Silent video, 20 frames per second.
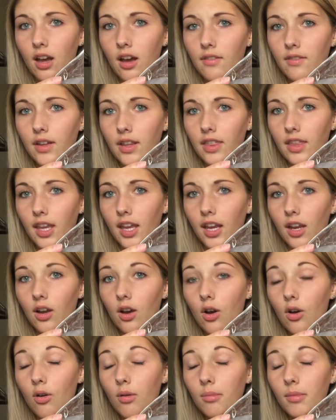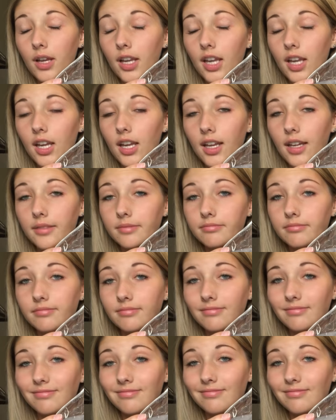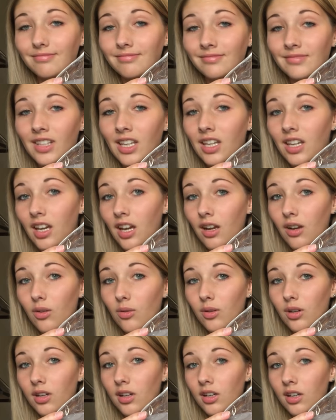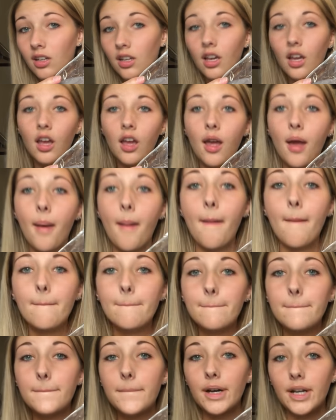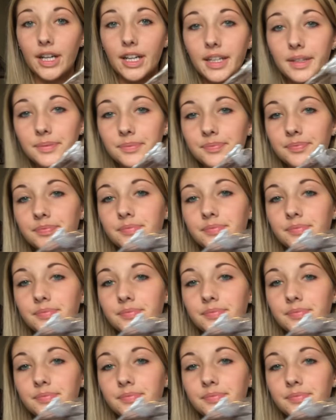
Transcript: off, I think. Oh my god. Mm -hmm. Awkward. But